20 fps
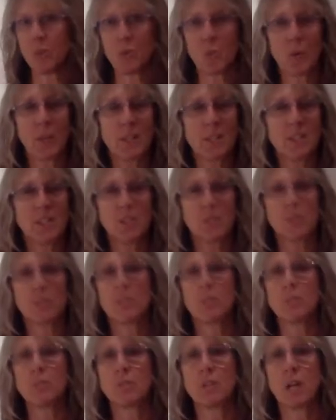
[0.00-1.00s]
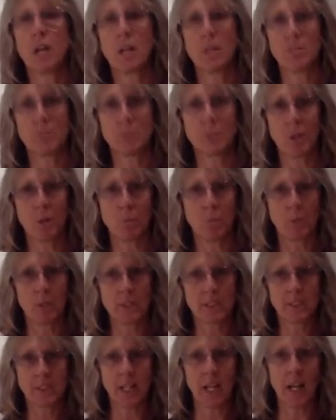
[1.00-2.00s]
20 or so times on
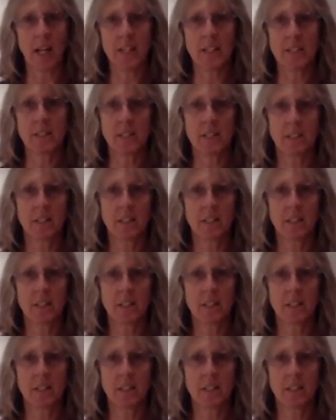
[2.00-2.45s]
one side,